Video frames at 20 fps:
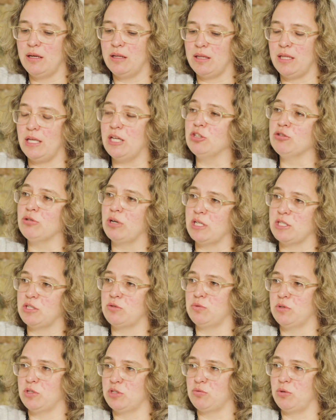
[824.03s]
the interest
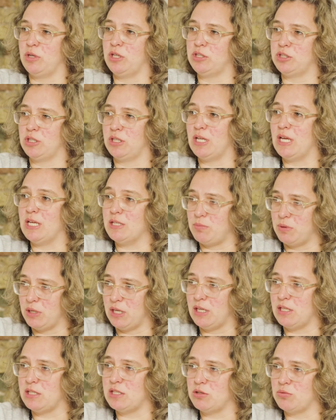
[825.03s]
will switch, and it is
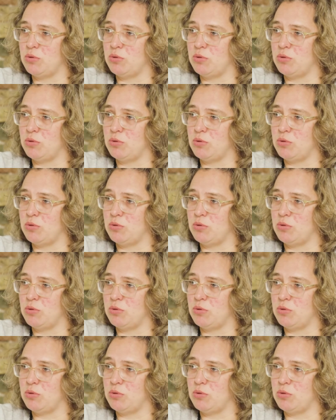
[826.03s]
beginning to